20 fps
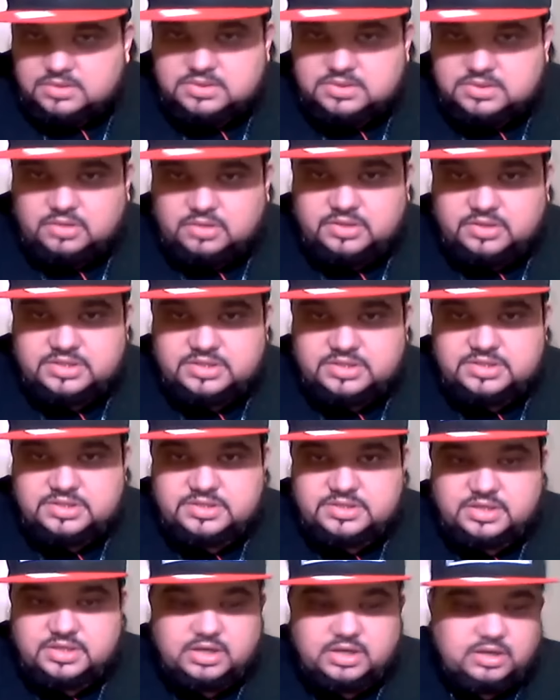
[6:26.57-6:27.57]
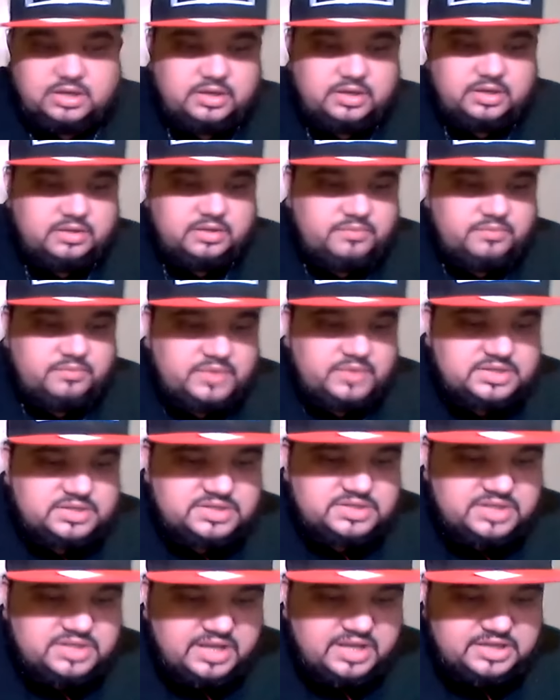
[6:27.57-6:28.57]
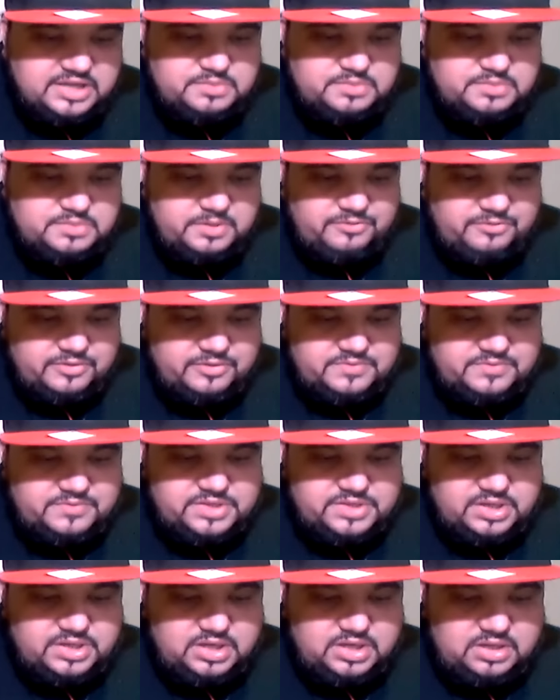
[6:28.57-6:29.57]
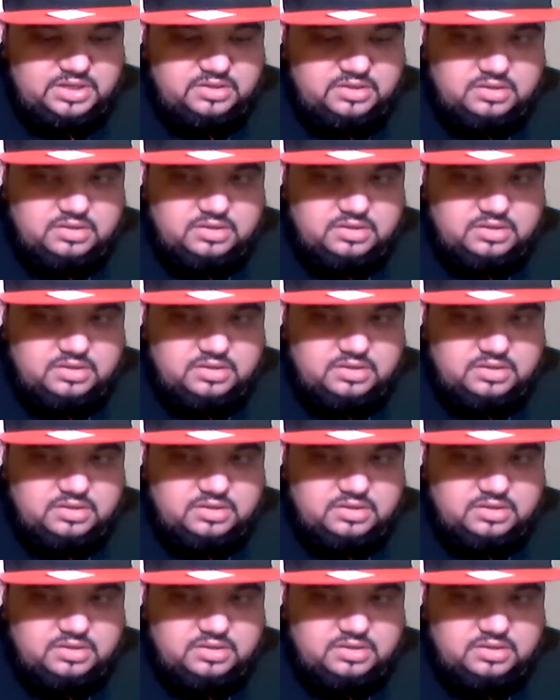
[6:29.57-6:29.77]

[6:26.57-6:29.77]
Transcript: So this is uh this is an HP 15.